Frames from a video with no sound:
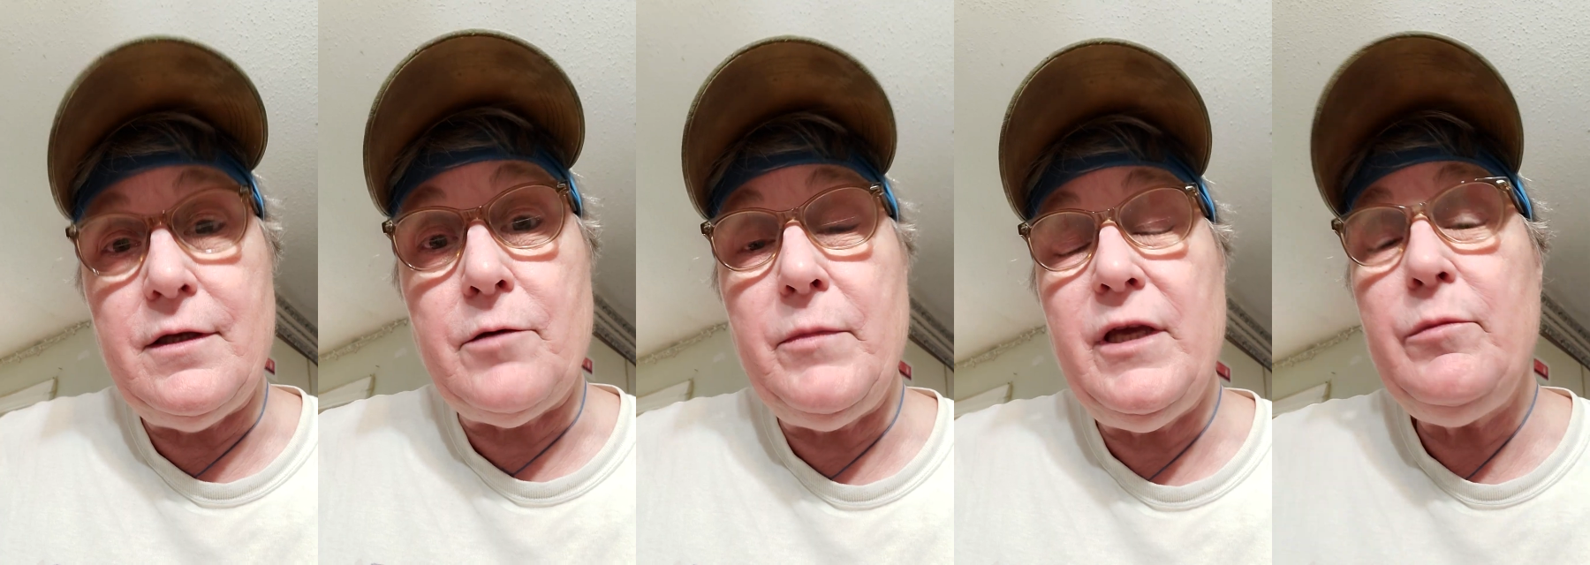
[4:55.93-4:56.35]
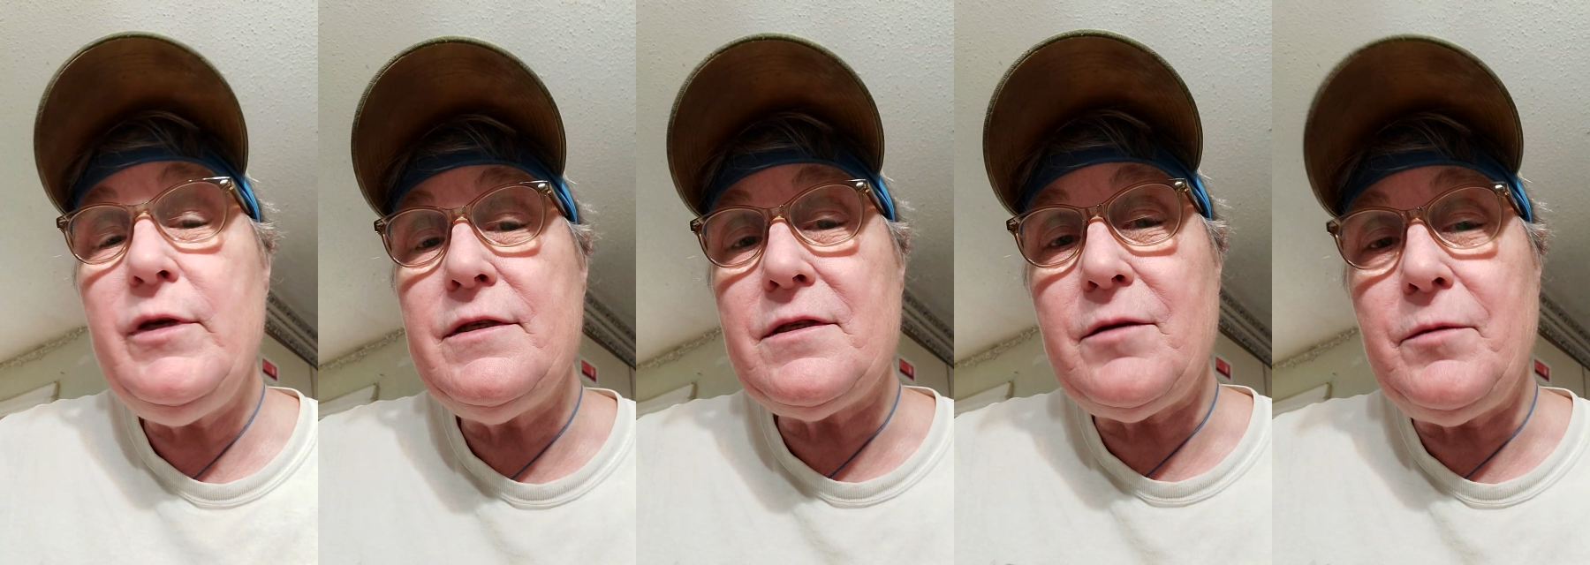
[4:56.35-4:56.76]
And there may
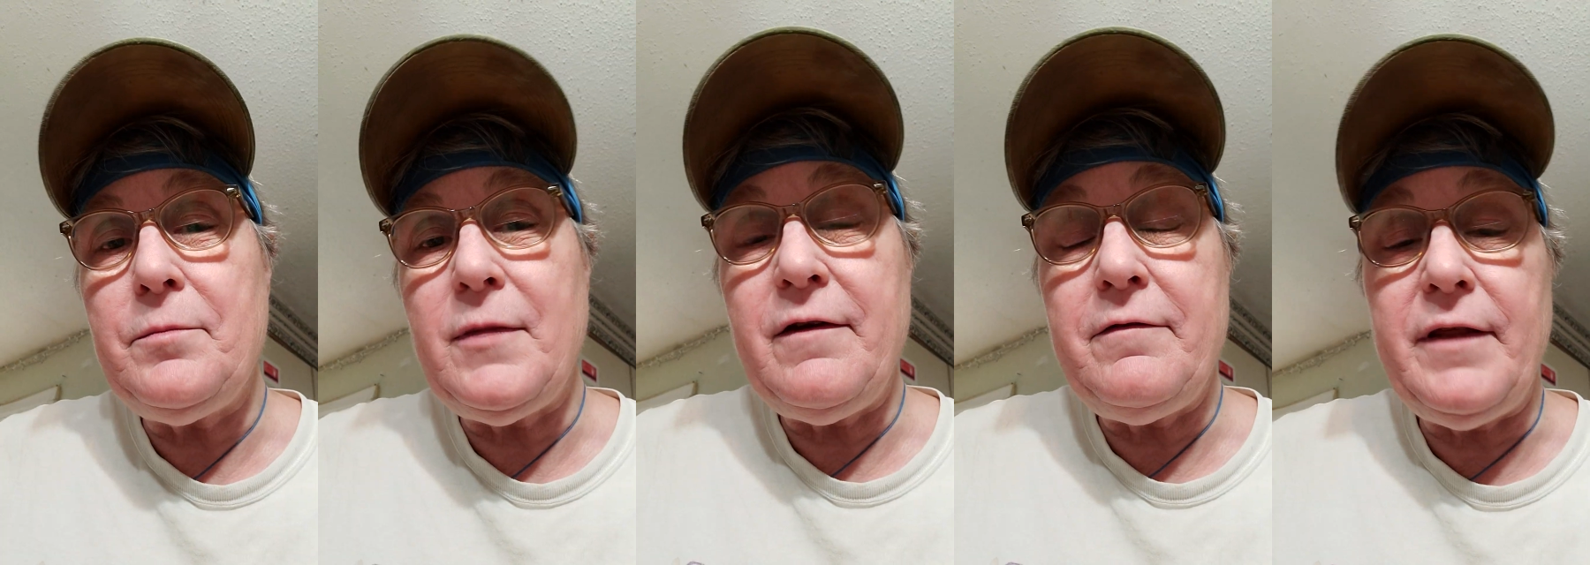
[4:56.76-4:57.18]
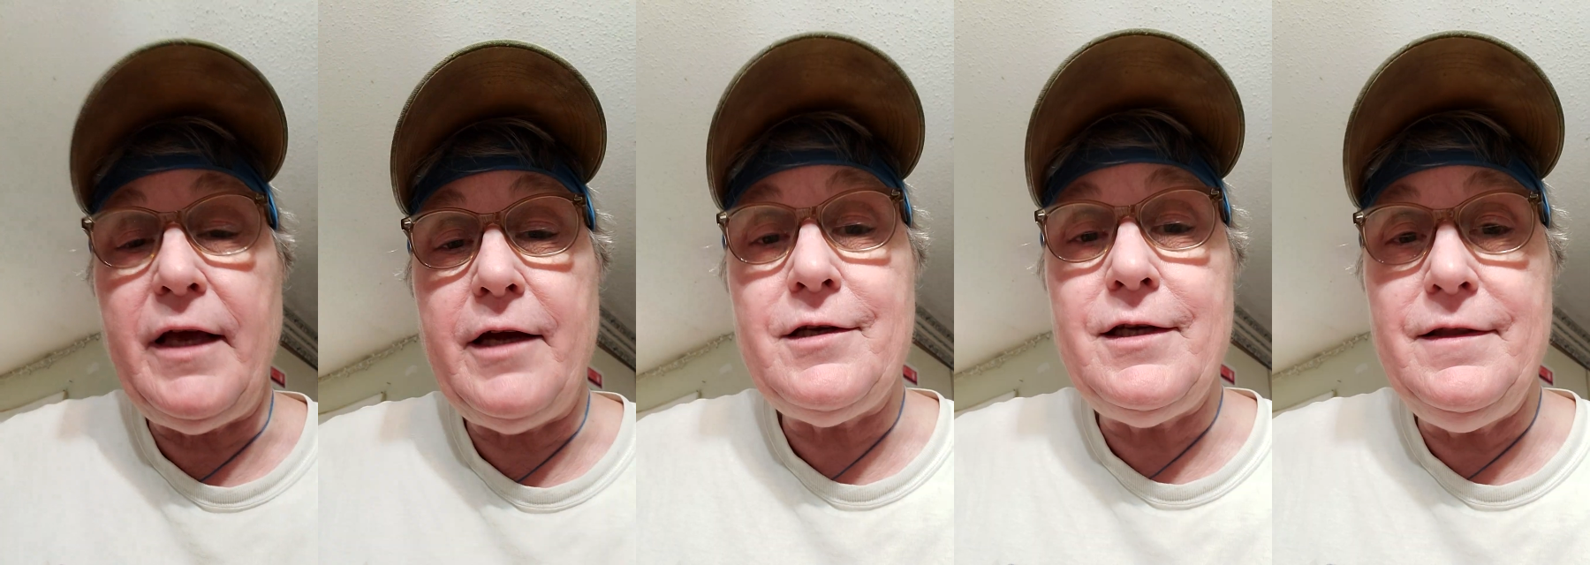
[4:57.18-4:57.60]
be some of
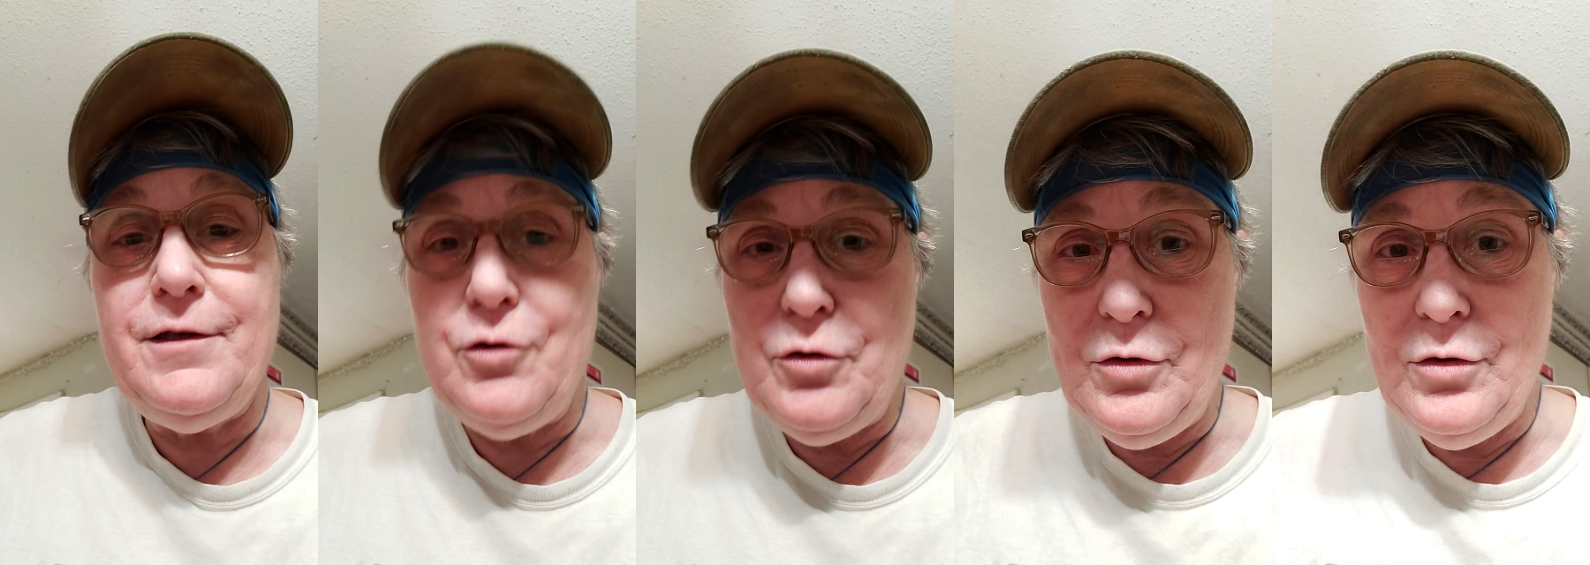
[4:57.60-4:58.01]
that in the